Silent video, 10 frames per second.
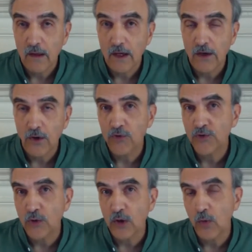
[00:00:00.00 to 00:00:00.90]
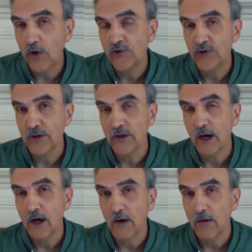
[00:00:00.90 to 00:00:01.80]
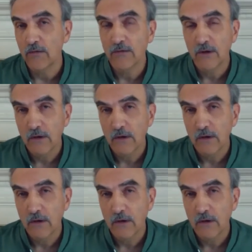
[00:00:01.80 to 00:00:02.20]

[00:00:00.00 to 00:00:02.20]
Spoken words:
And also a question of,